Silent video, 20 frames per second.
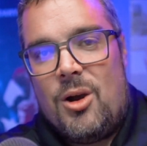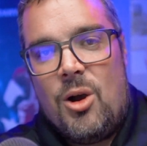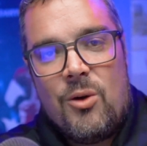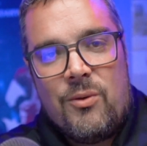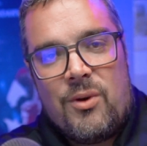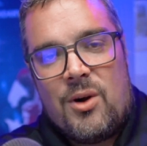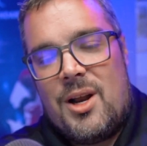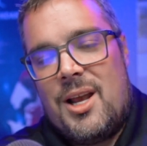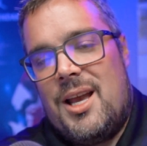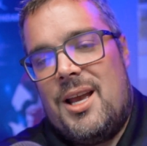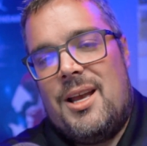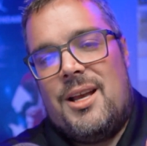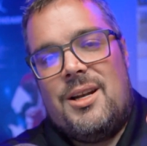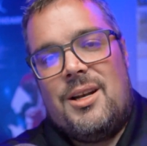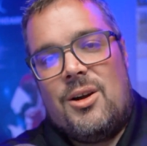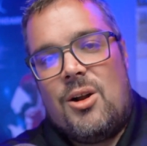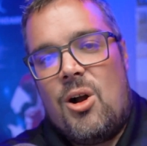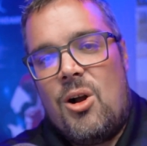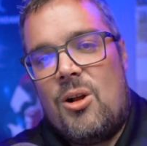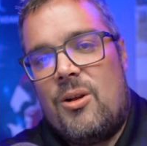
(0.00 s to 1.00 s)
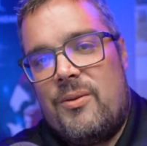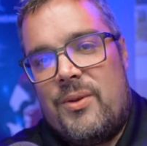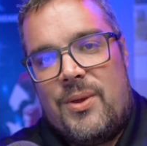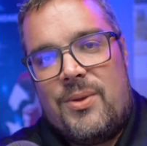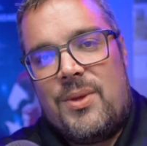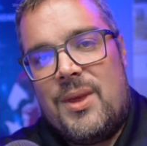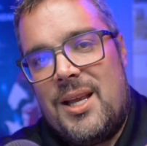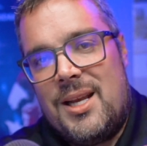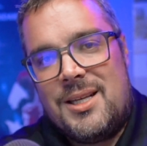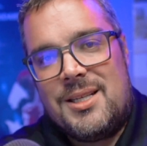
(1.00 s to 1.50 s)
overhead and all of the
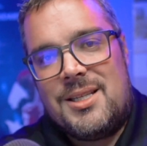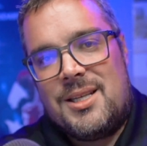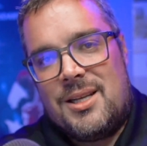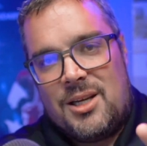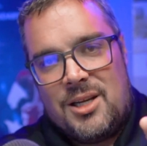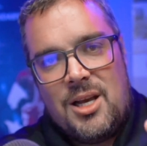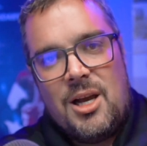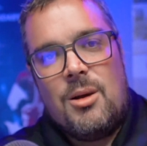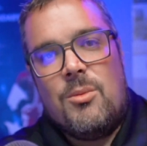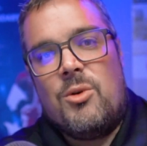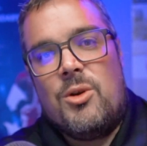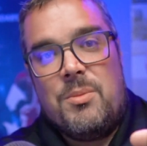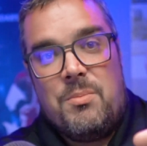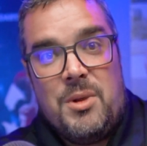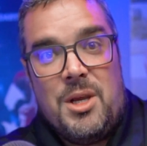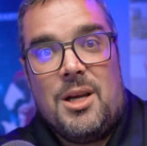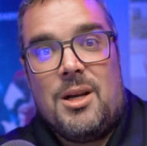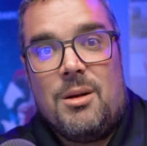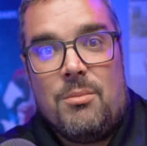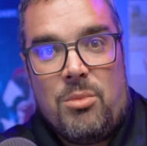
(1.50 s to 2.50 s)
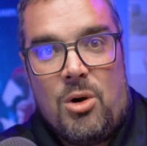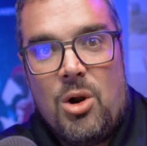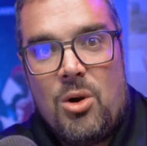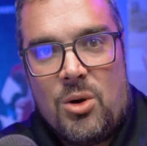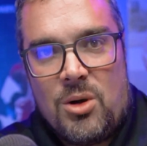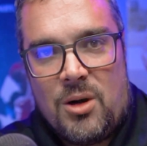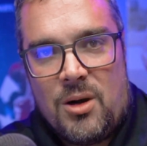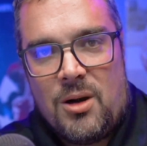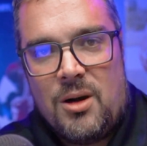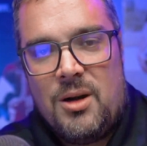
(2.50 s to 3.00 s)
things that come with being a
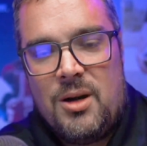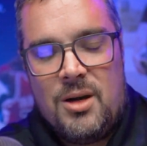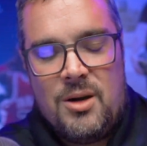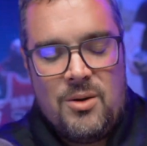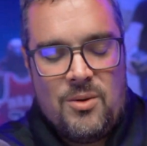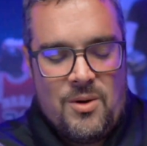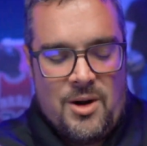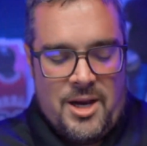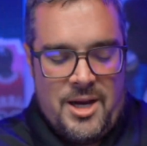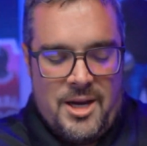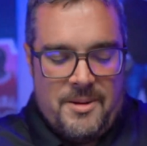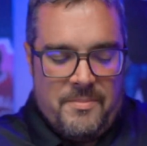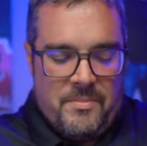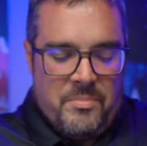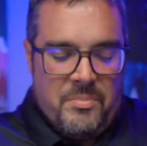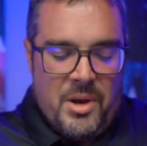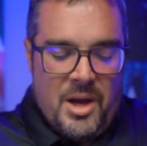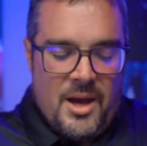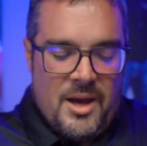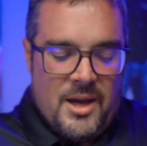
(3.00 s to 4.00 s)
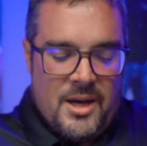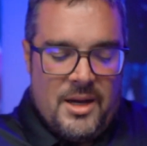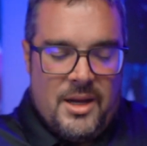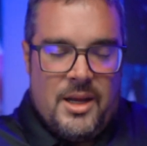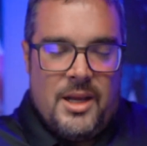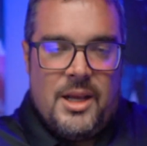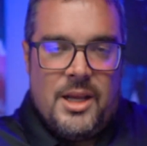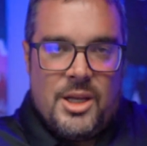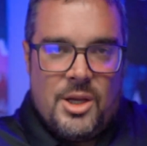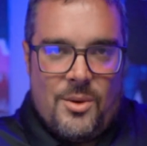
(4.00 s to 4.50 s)
broker, right? But
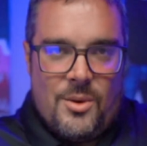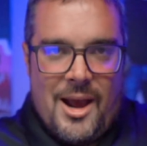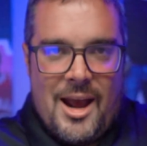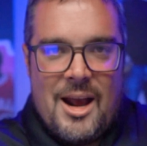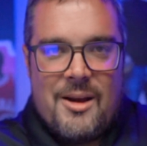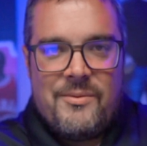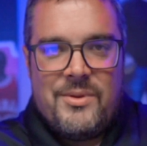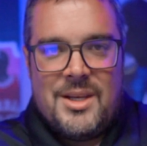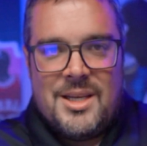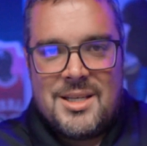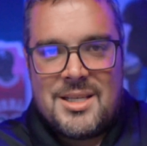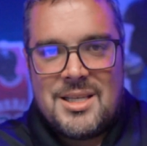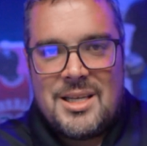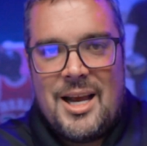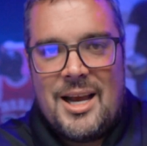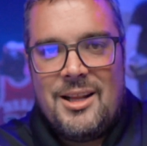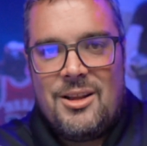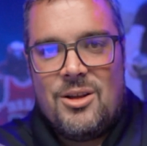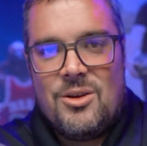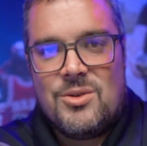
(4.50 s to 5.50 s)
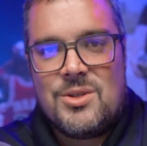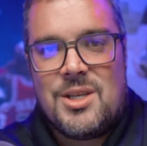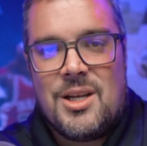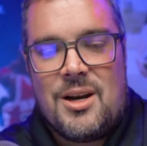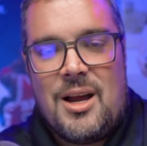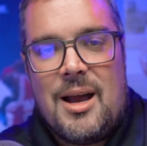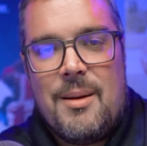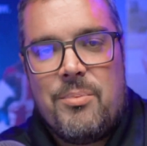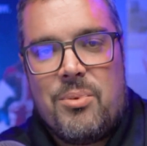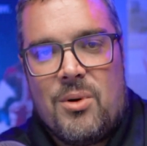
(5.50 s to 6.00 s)
you have these silos that
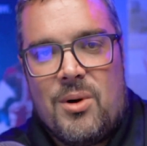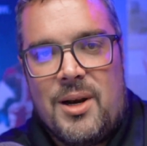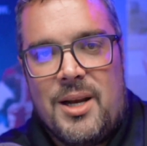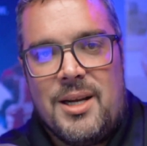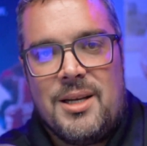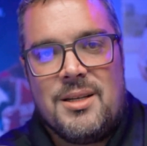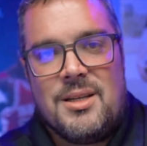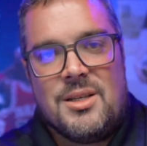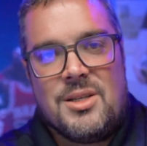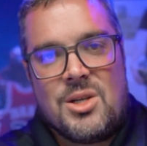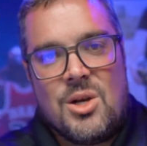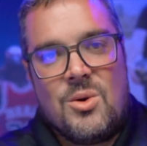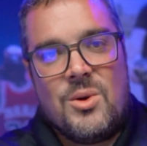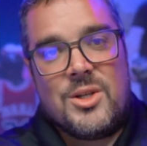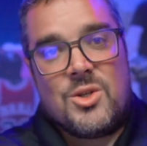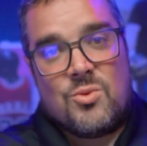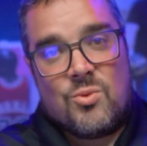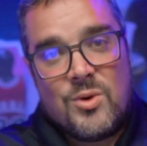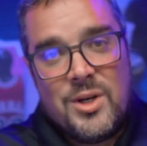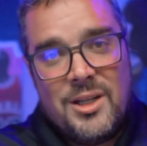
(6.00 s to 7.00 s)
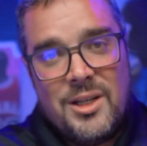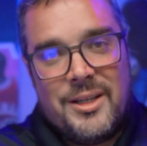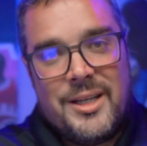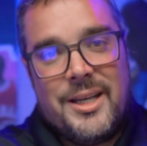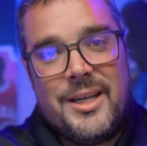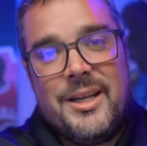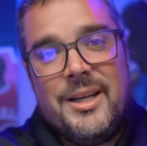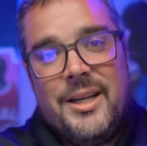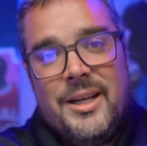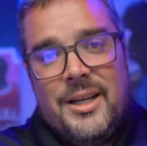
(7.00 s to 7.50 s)
operate. So it's
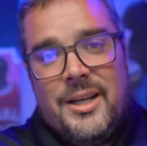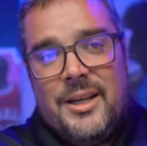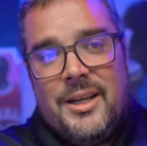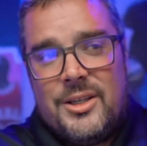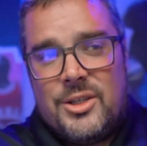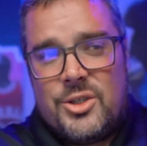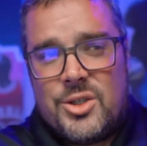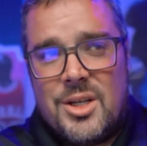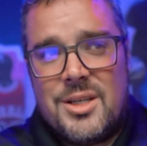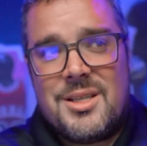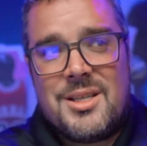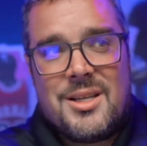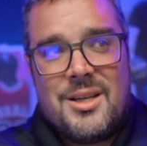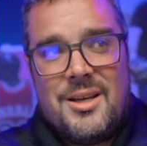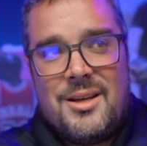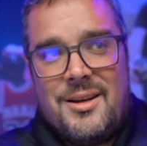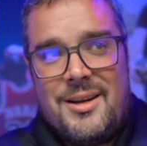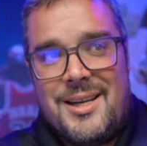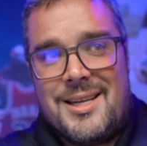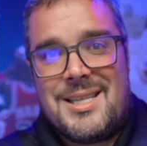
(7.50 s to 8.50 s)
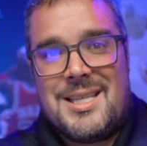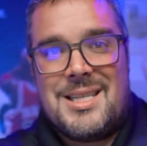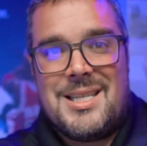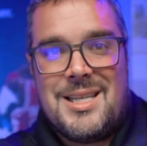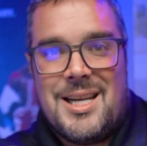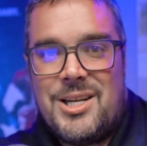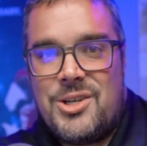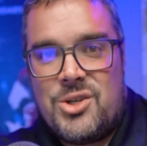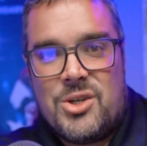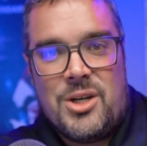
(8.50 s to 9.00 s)
really just an
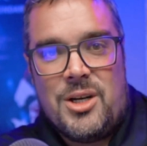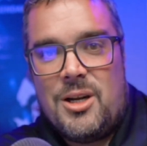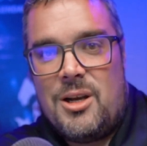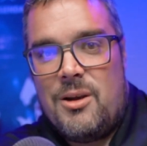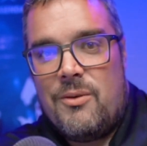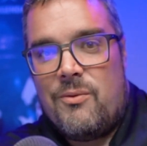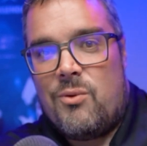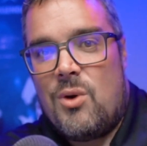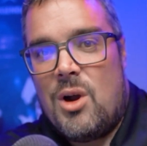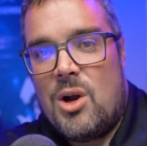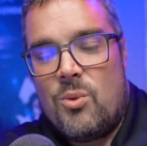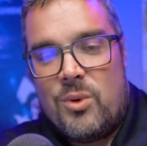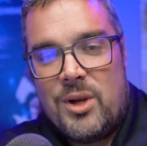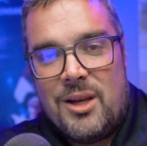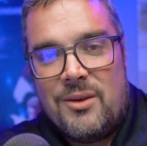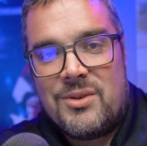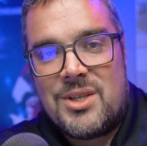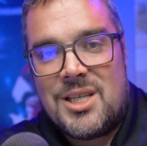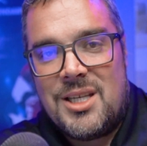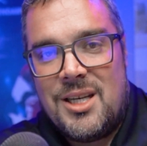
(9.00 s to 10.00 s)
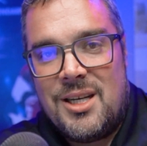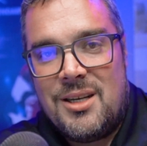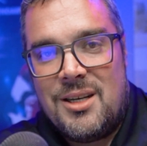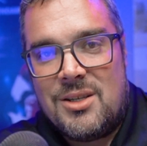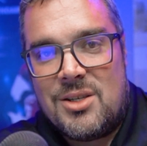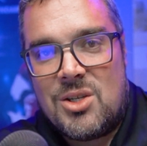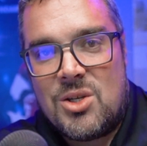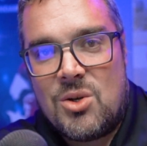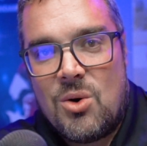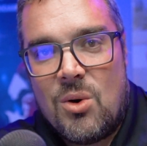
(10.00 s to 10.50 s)
extension of what we have seen
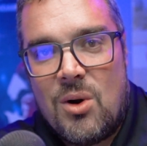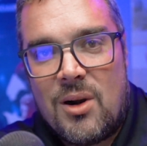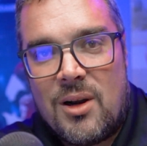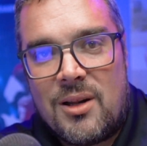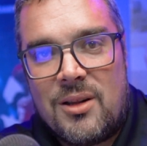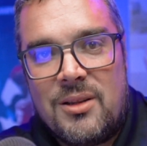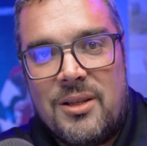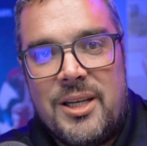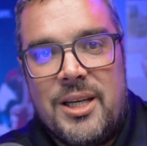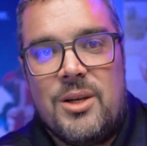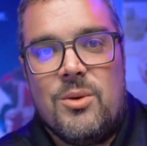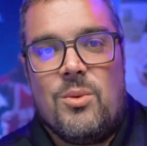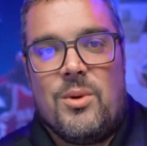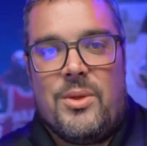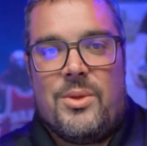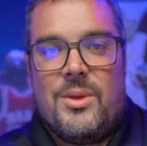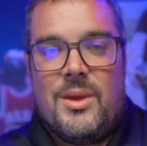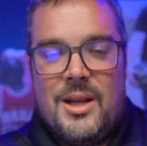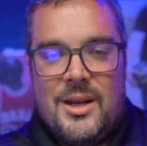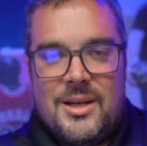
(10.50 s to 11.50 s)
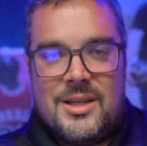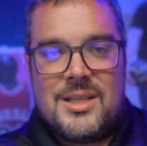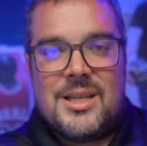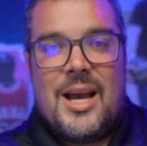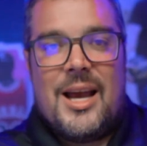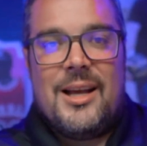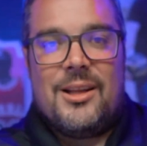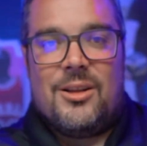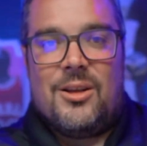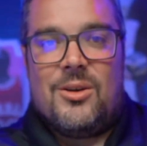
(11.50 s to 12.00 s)
historically within
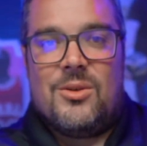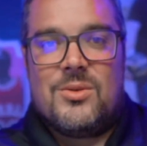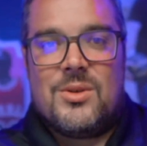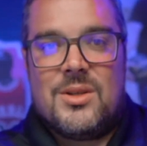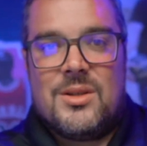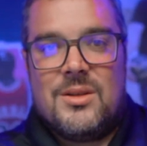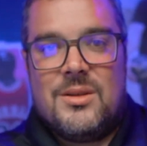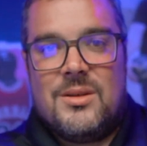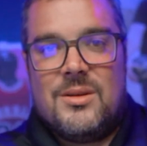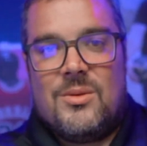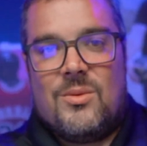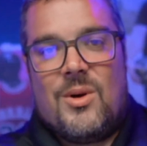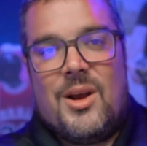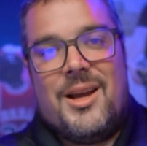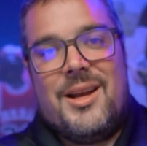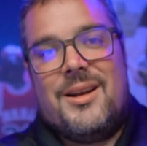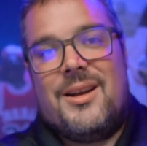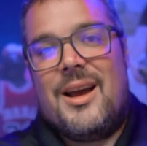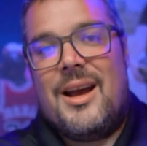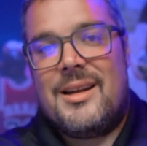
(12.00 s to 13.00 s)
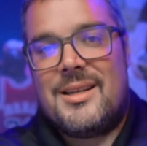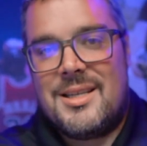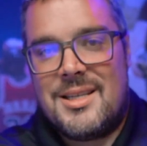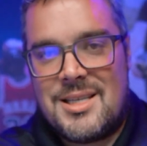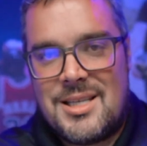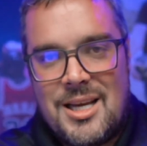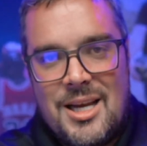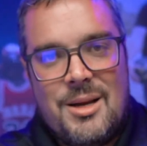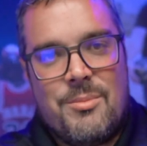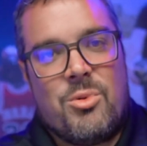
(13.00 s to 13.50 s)
silos, right? Not to
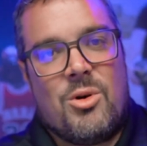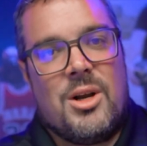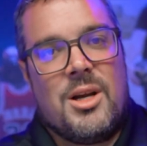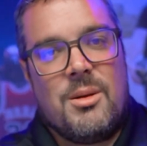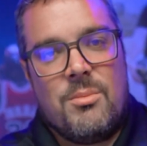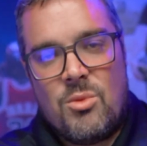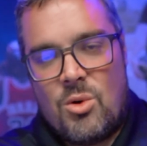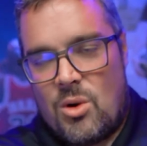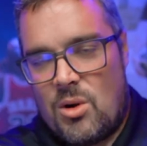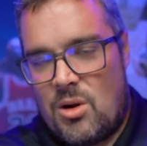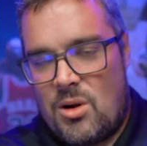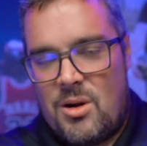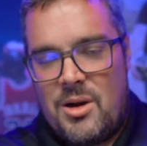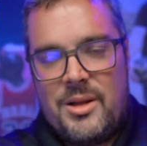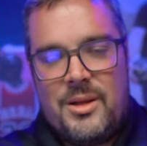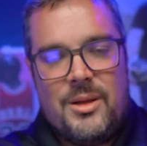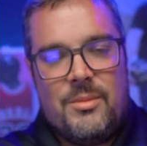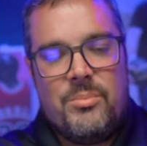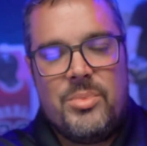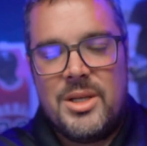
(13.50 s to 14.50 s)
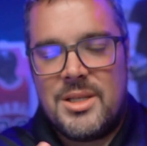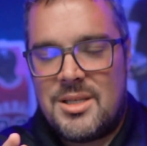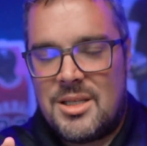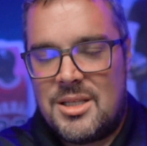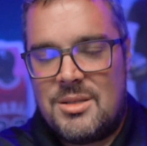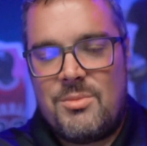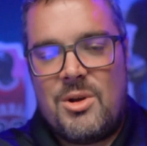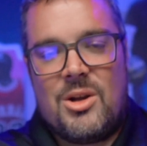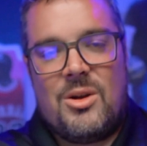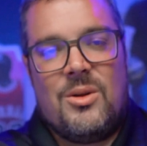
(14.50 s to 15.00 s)
say brick and mortar and the
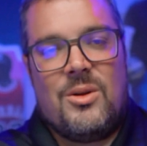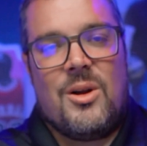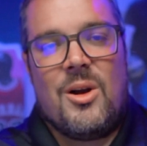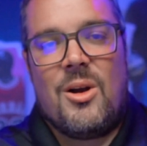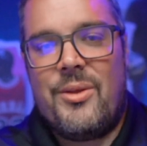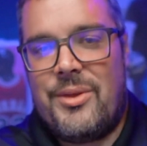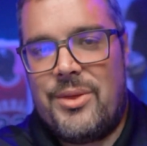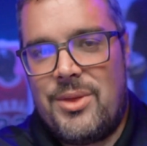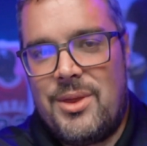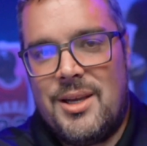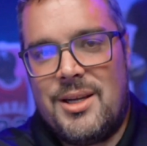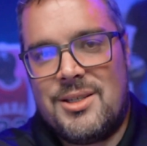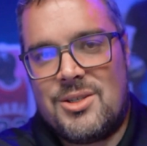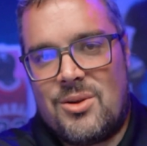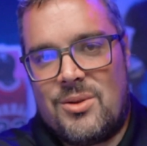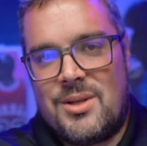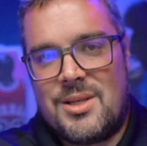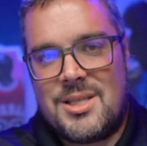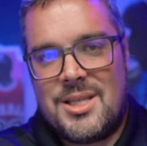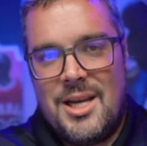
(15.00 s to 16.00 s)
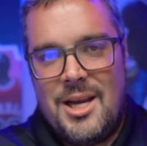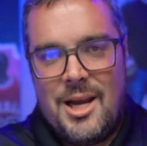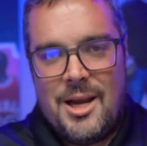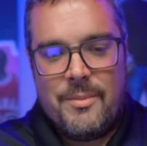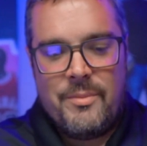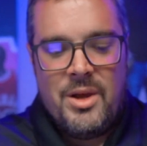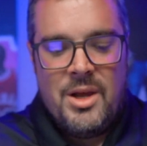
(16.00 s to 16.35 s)
business model and all the things are the same,